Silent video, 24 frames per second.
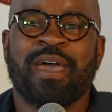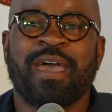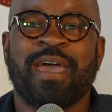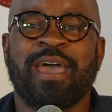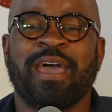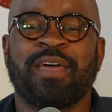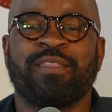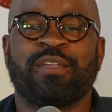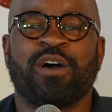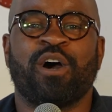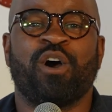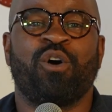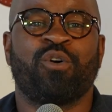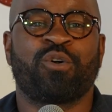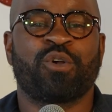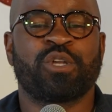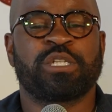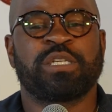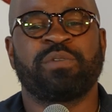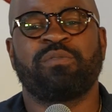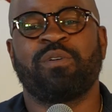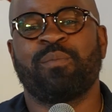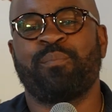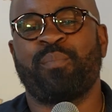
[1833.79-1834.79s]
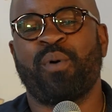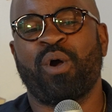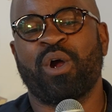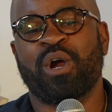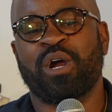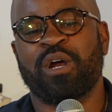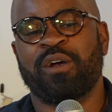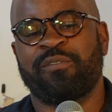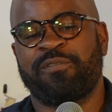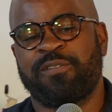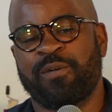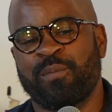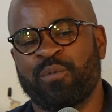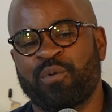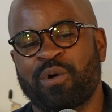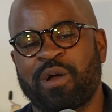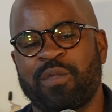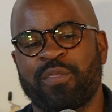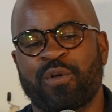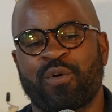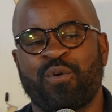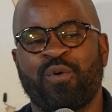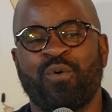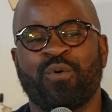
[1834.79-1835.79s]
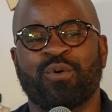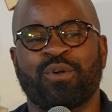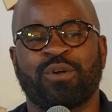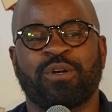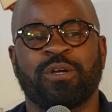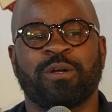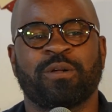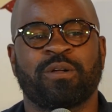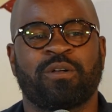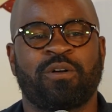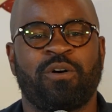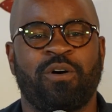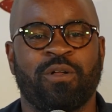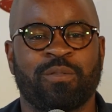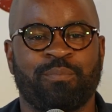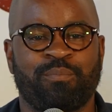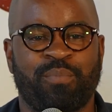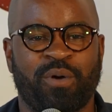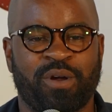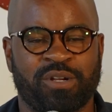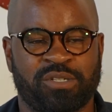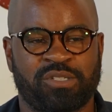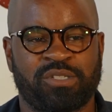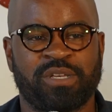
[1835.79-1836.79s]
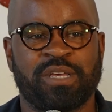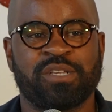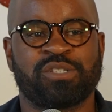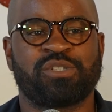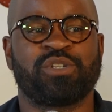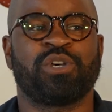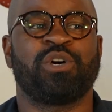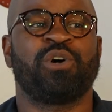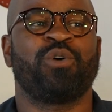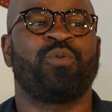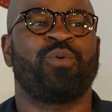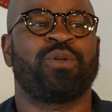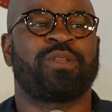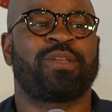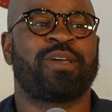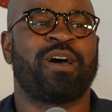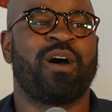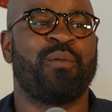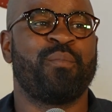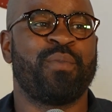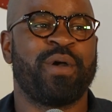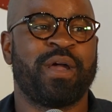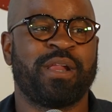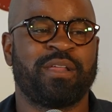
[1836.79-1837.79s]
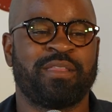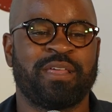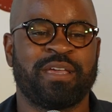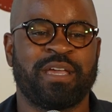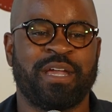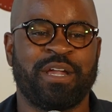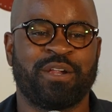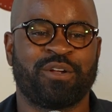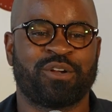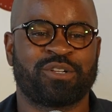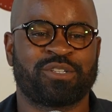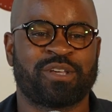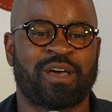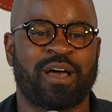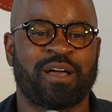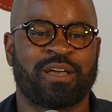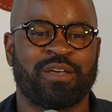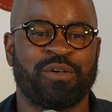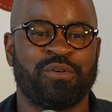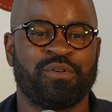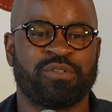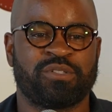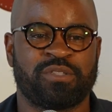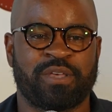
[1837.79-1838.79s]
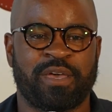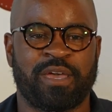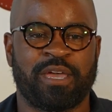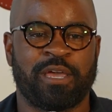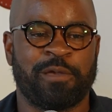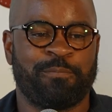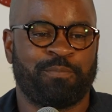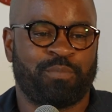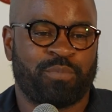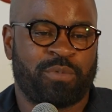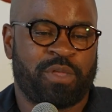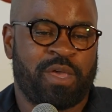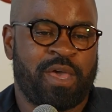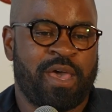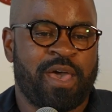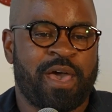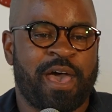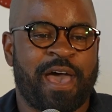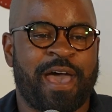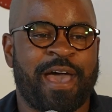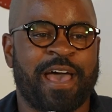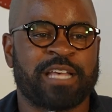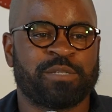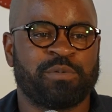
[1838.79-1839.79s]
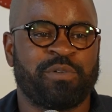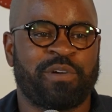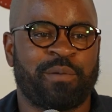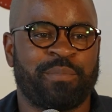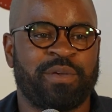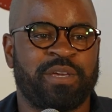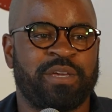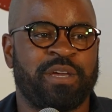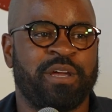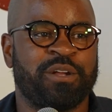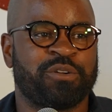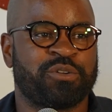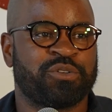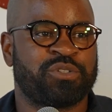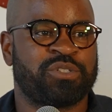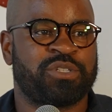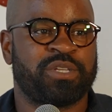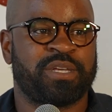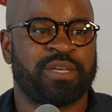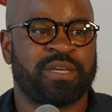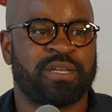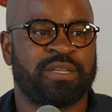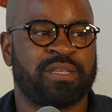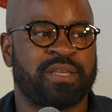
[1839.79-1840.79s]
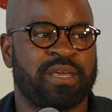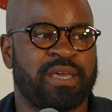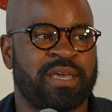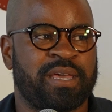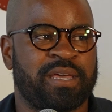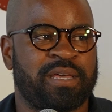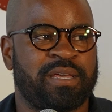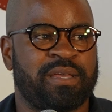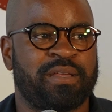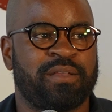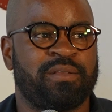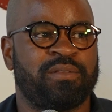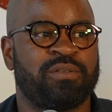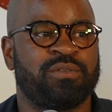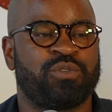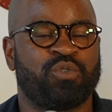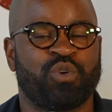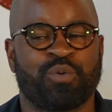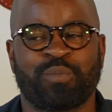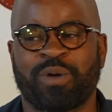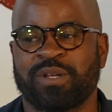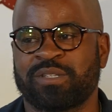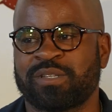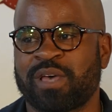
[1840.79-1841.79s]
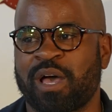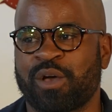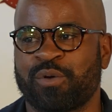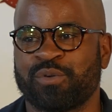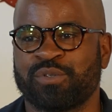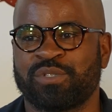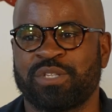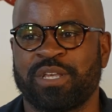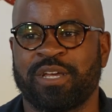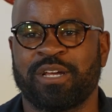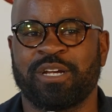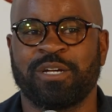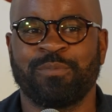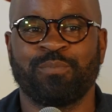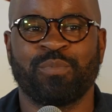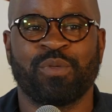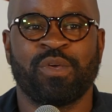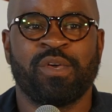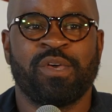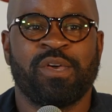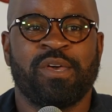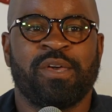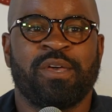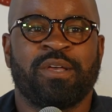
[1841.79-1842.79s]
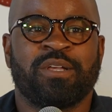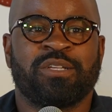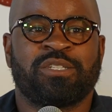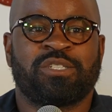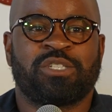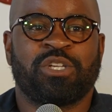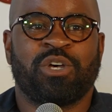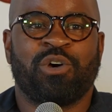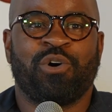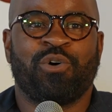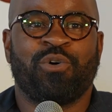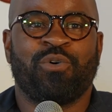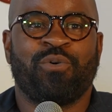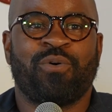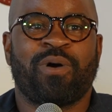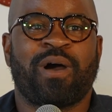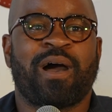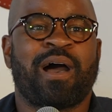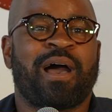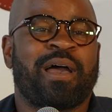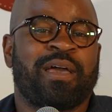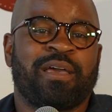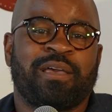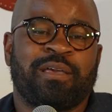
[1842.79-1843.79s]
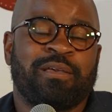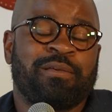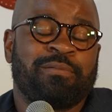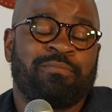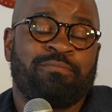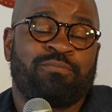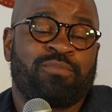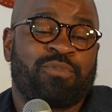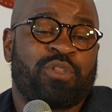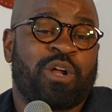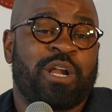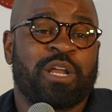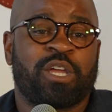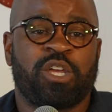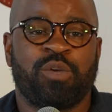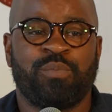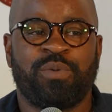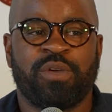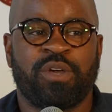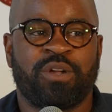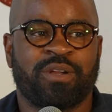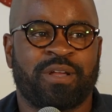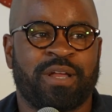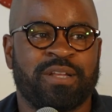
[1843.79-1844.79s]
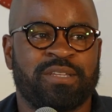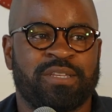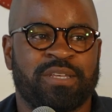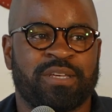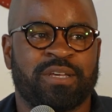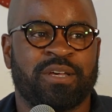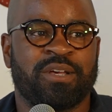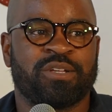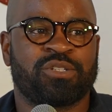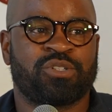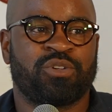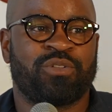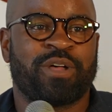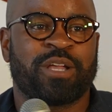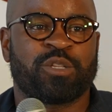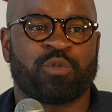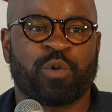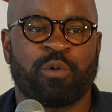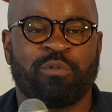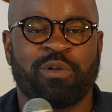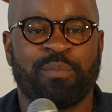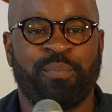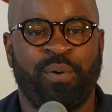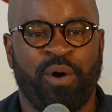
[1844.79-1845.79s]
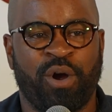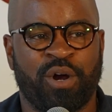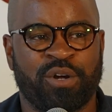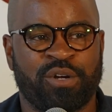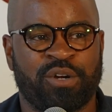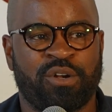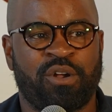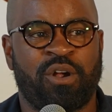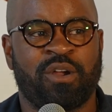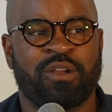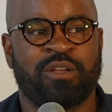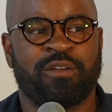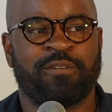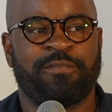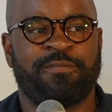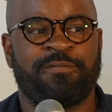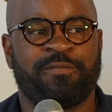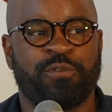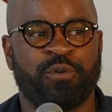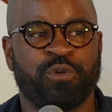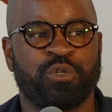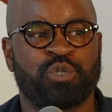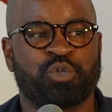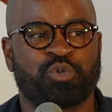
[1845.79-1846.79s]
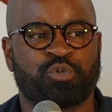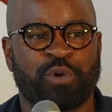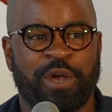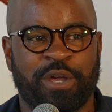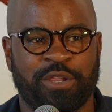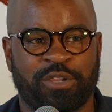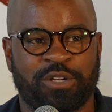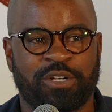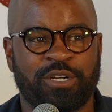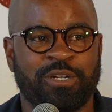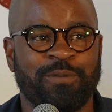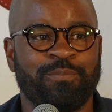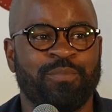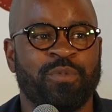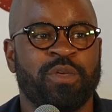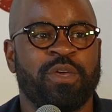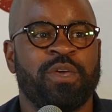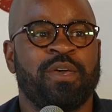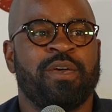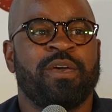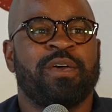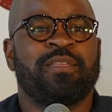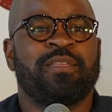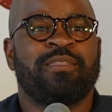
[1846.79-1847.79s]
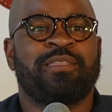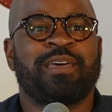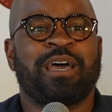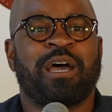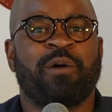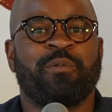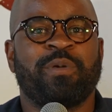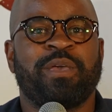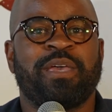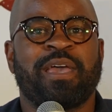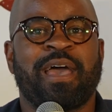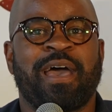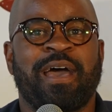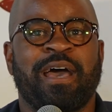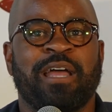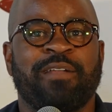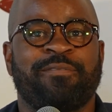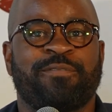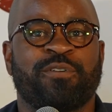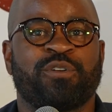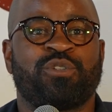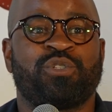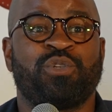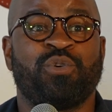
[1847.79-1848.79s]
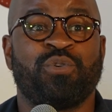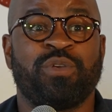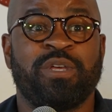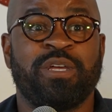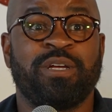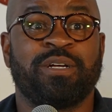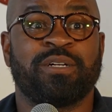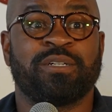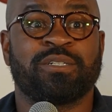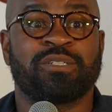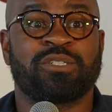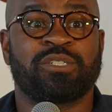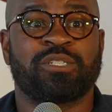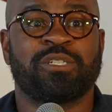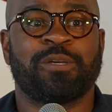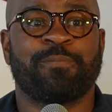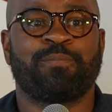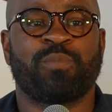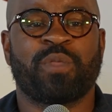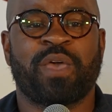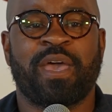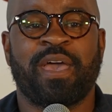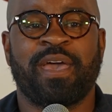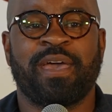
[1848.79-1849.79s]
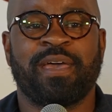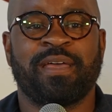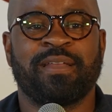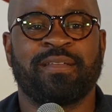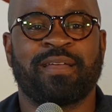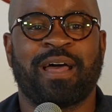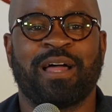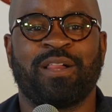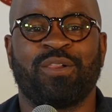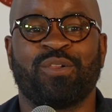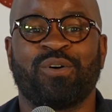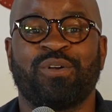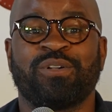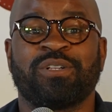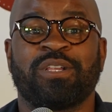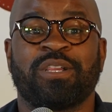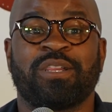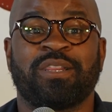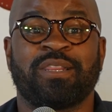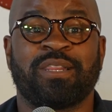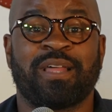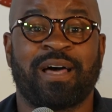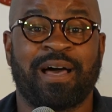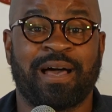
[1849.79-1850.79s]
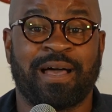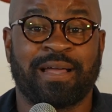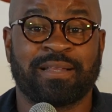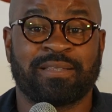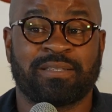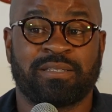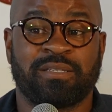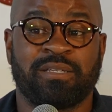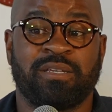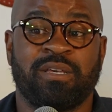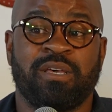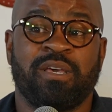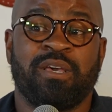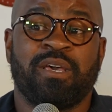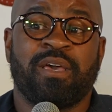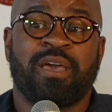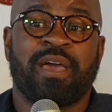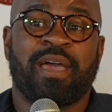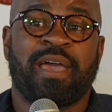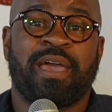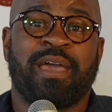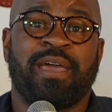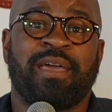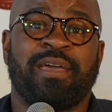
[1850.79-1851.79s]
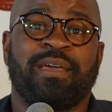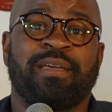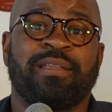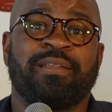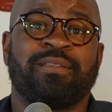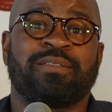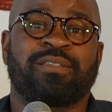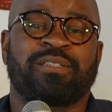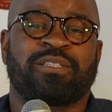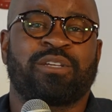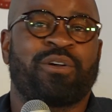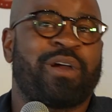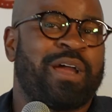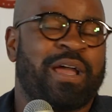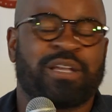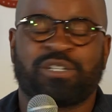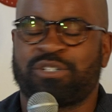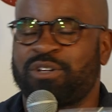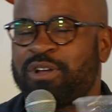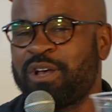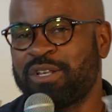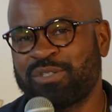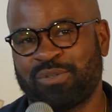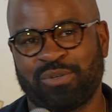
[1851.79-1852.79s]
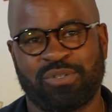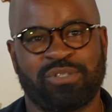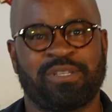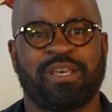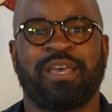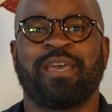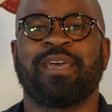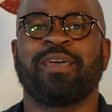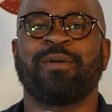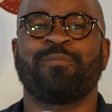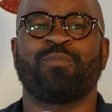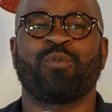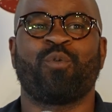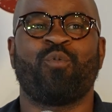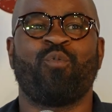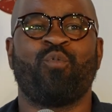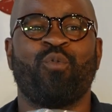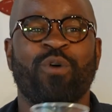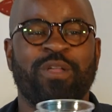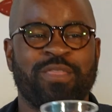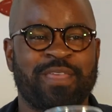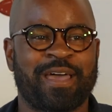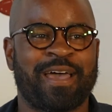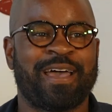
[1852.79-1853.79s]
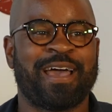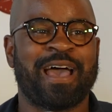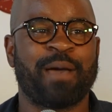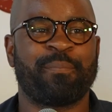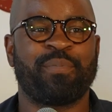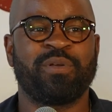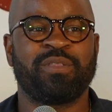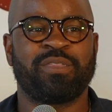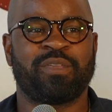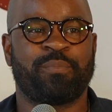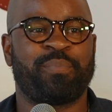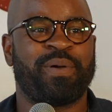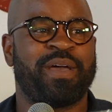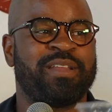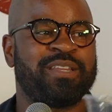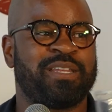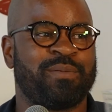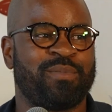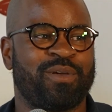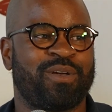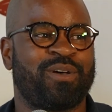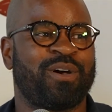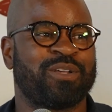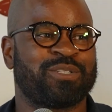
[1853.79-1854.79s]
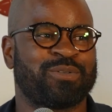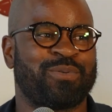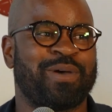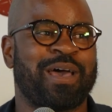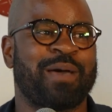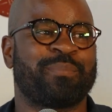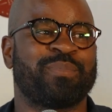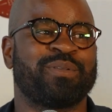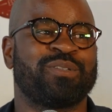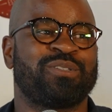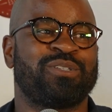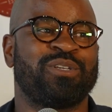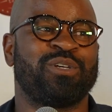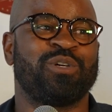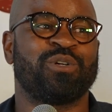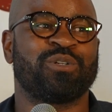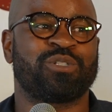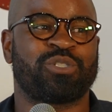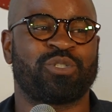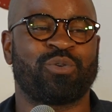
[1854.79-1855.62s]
And the owners of a bar from around the corner called Bar Say would come in and they eat our tacos and they asked me if I'd be interested in doing my tacos there. So I thought it could be a good idea. So that's where we partnered on a food trailer that we had for two years. And I learned a lot. And sorry, I should also say, when that happened, the pandemic also happened too.